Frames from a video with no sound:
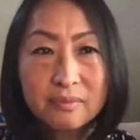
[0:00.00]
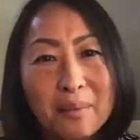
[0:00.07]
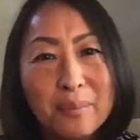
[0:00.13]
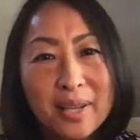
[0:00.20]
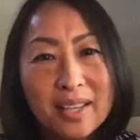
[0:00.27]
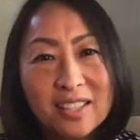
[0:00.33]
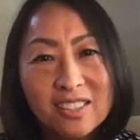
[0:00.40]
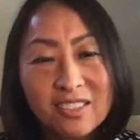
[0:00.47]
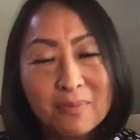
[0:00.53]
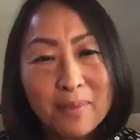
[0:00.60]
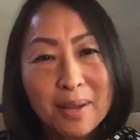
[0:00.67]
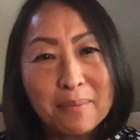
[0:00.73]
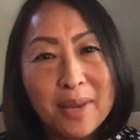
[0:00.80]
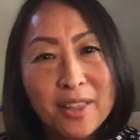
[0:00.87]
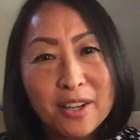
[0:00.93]
Because of
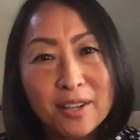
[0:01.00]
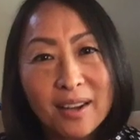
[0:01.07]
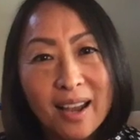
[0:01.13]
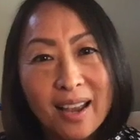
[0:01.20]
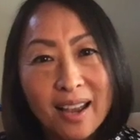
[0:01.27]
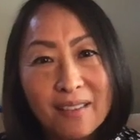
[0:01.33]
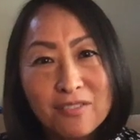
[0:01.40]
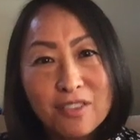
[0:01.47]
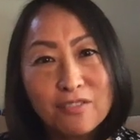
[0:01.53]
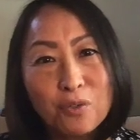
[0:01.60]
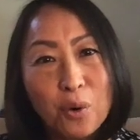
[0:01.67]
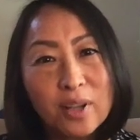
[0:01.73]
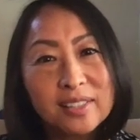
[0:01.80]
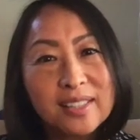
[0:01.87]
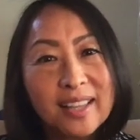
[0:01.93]
my mother, I have the
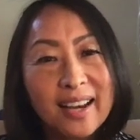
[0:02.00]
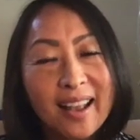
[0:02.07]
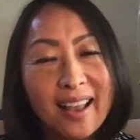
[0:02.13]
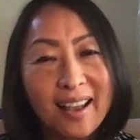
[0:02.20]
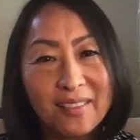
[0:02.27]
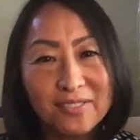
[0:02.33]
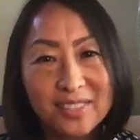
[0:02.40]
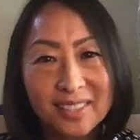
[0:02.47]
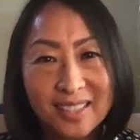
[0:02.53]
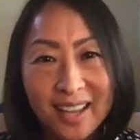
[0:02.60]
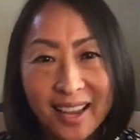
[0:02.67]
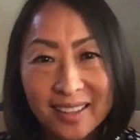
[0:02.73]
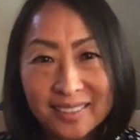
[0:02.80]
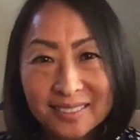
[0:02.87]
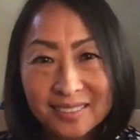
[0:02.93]
voice that I have
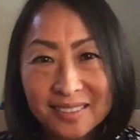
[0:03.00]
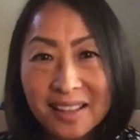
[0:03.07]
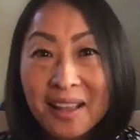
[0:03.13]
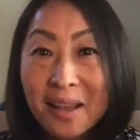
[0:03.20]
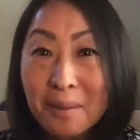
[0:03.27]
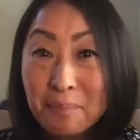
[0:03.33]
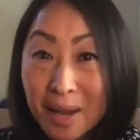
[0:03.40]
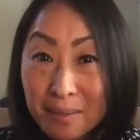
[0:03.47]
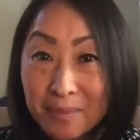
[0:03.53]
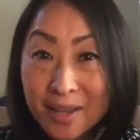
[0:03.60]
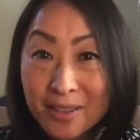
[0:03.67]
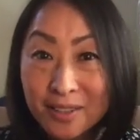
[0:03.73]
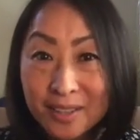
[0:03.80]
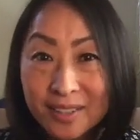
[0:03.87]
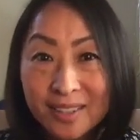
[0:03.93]
today. My
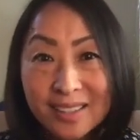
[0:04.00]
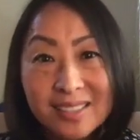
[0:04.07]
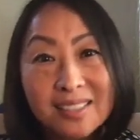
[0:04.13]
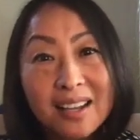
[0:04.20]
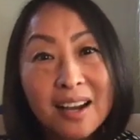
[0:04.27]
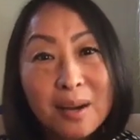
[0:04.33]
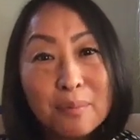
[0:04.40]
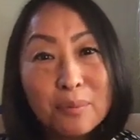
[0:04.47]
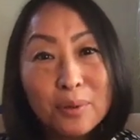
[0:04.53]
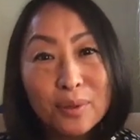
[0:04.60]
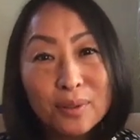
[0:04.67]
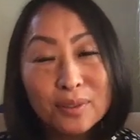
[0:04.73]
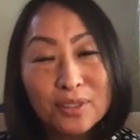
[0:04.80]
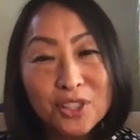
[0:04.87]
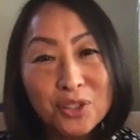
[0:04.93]
mother is a
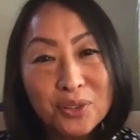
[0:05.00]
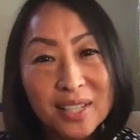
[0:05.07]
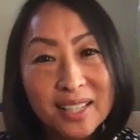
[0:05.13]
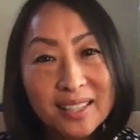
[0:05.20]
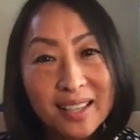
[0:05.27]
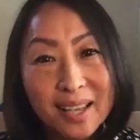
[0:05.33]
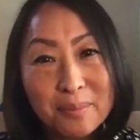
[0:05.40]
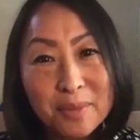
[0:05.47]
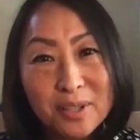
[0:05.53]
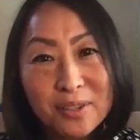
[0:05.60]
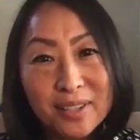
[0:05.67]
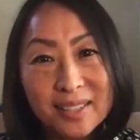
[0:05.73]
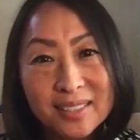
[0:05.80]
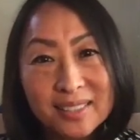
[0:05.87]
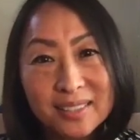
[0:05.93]
humble, unique
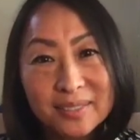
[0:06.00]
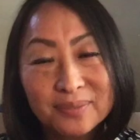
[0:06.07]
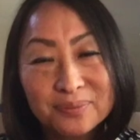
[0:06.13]
immigrant.